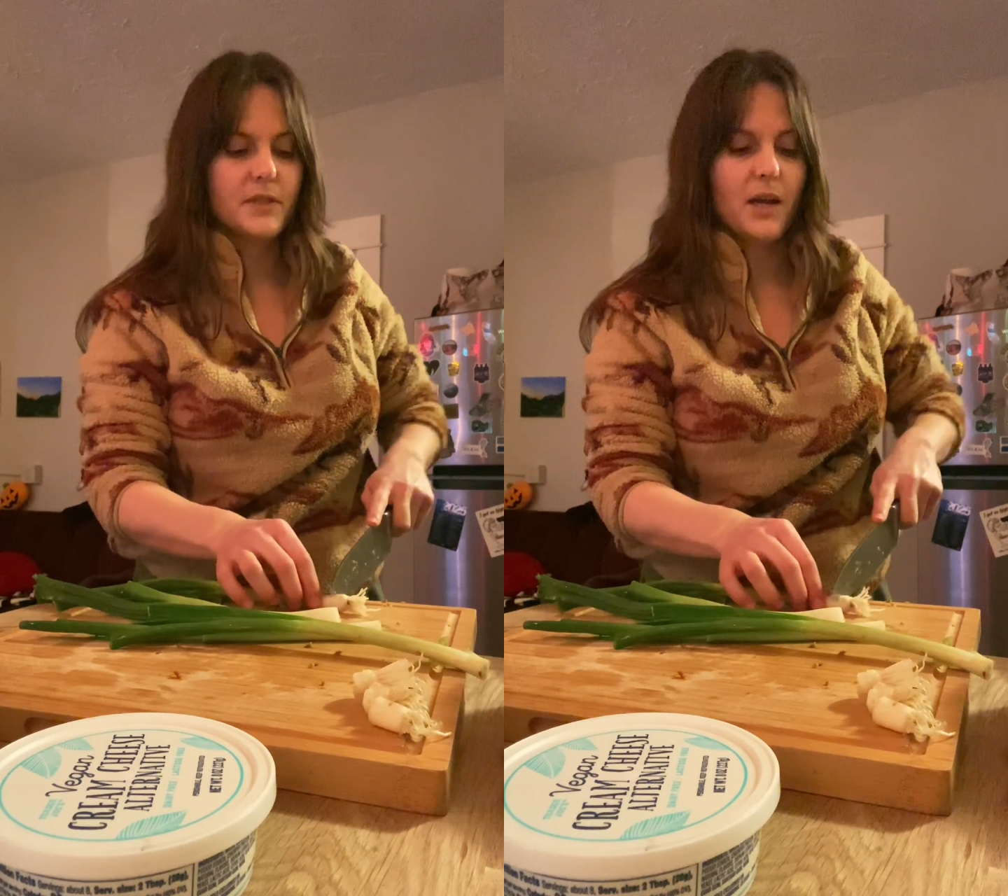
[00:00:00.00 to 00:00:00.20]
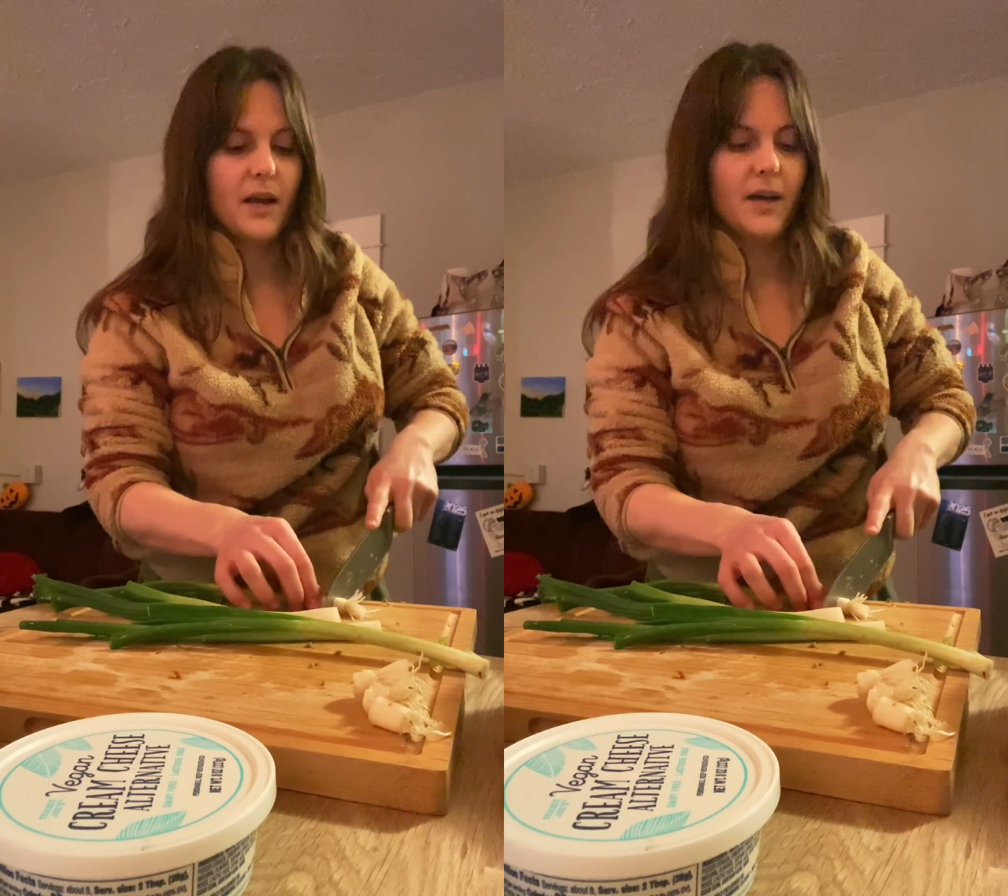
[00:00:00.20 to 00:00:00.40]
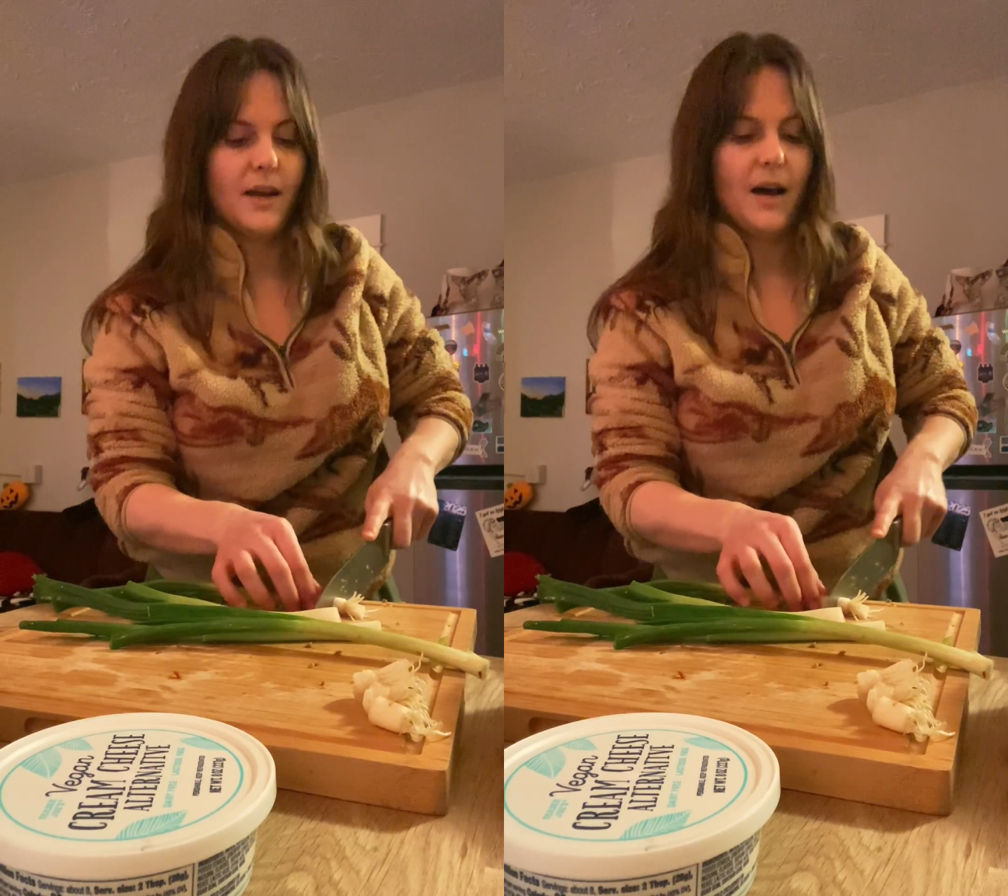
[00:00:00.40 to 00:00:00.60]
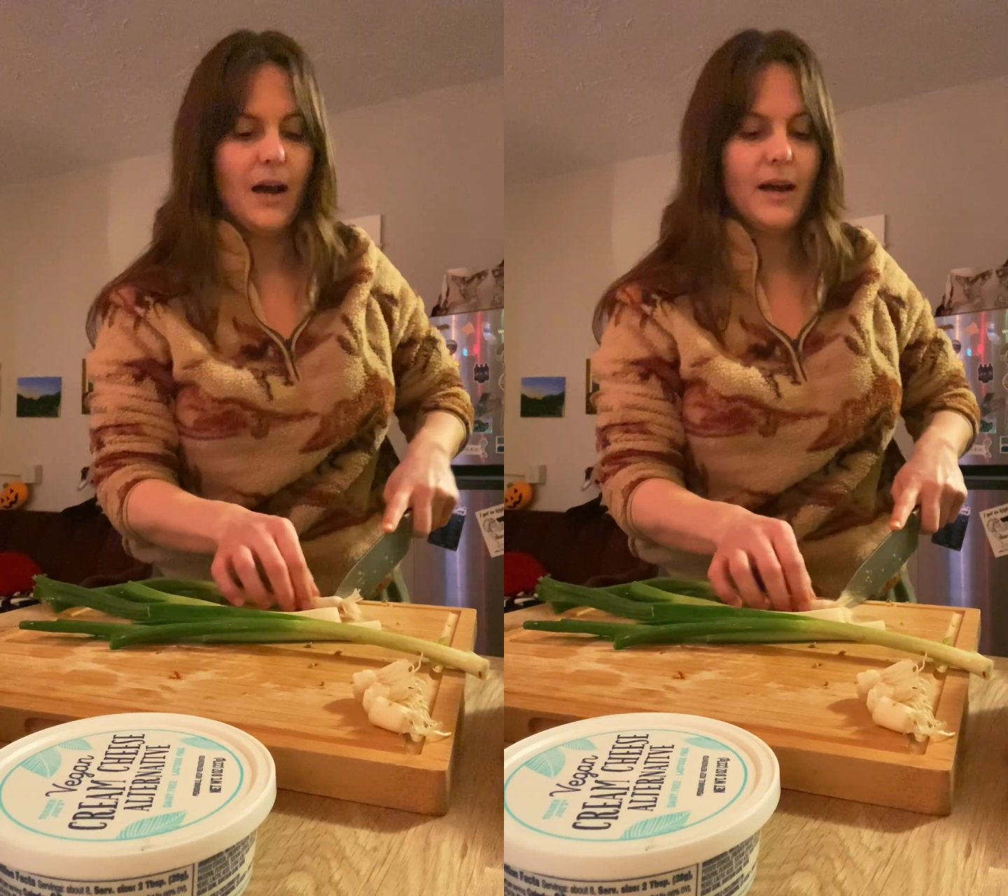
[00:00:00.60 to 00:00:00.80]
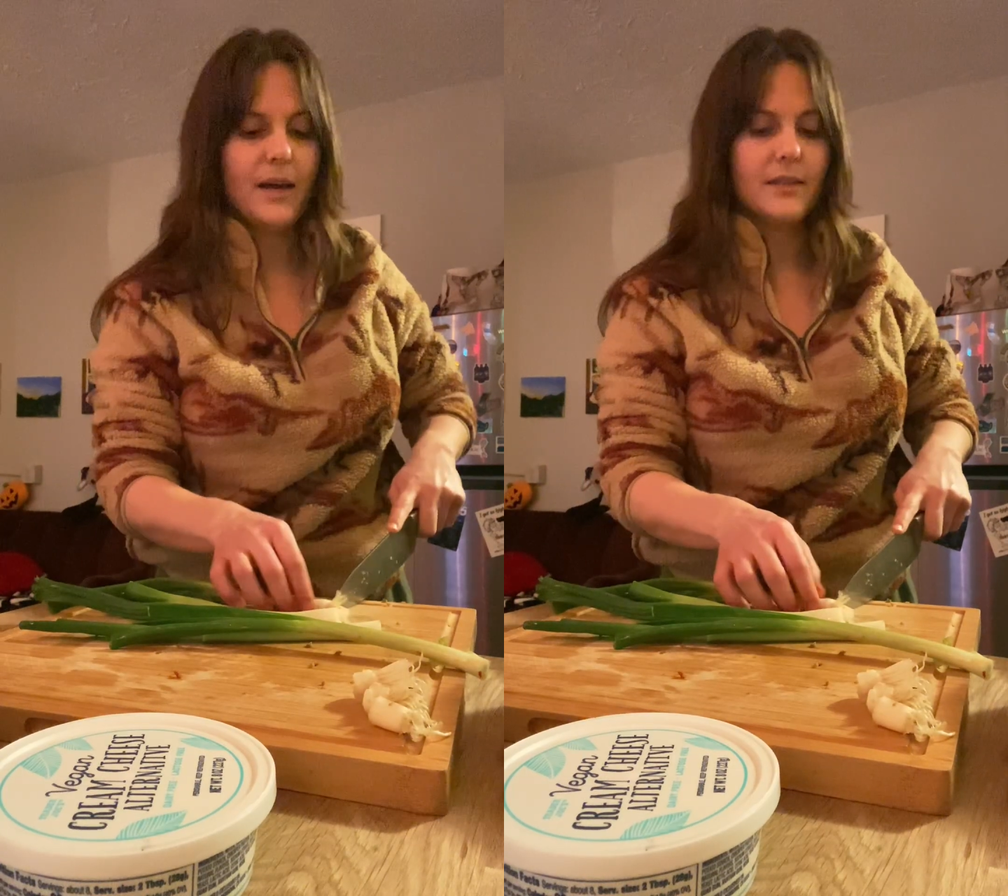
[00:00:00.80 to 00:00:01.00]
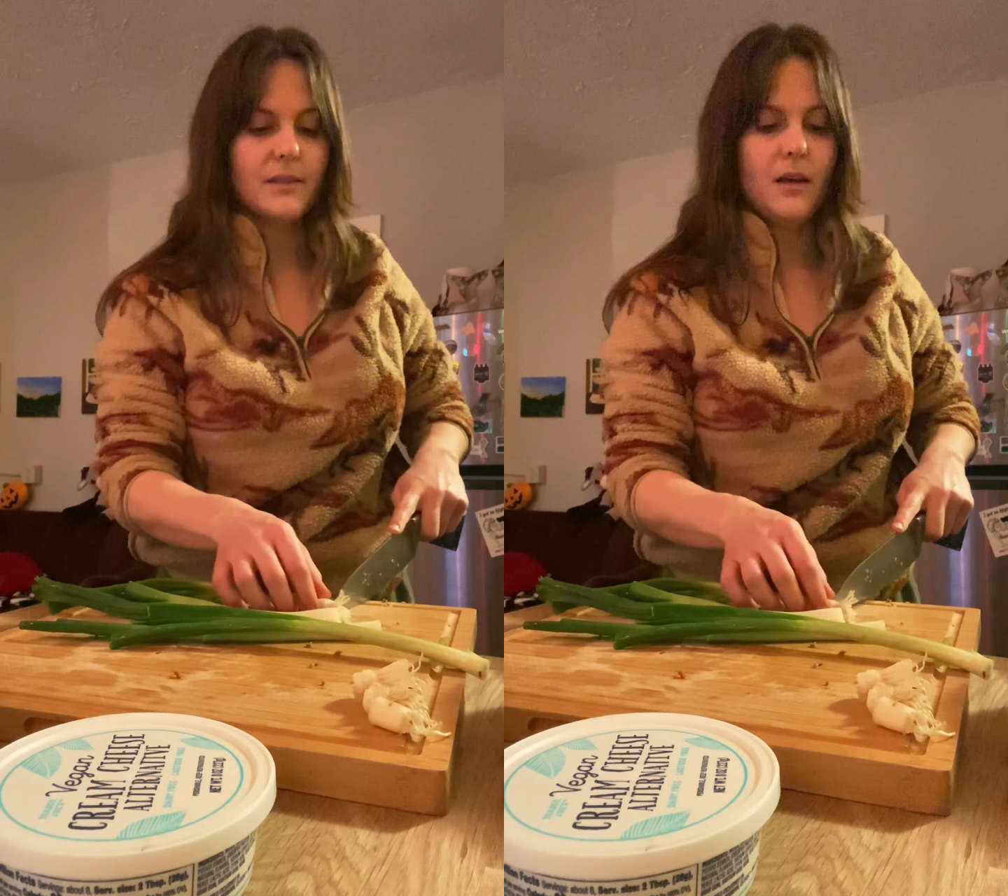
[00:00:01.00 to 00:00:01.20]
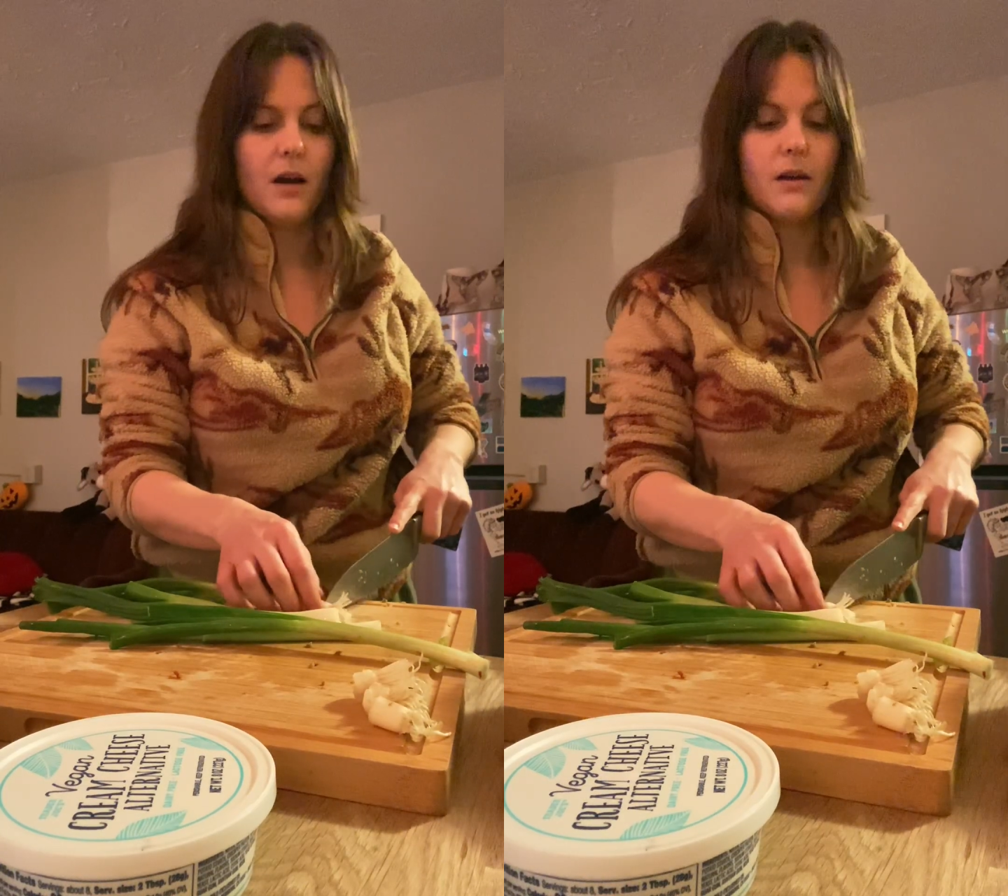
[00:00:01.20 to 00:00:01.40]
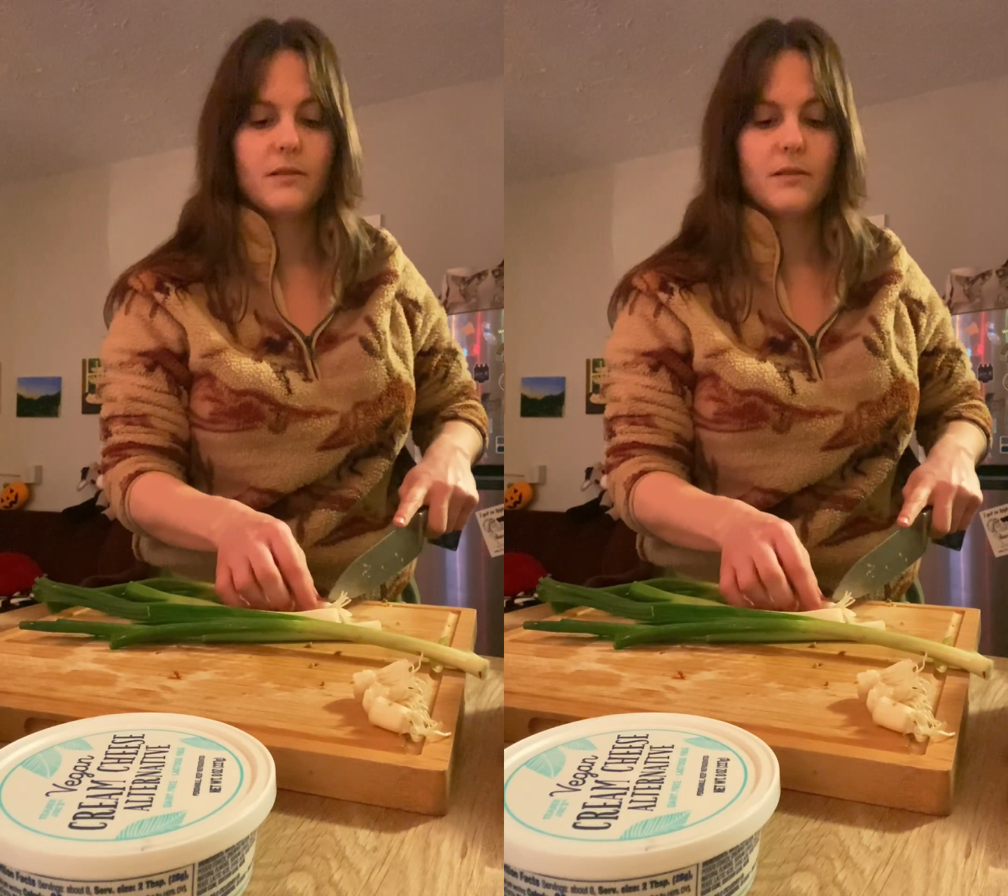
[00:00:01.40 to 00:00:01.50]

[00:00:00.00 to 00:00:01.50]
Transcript: and I suck.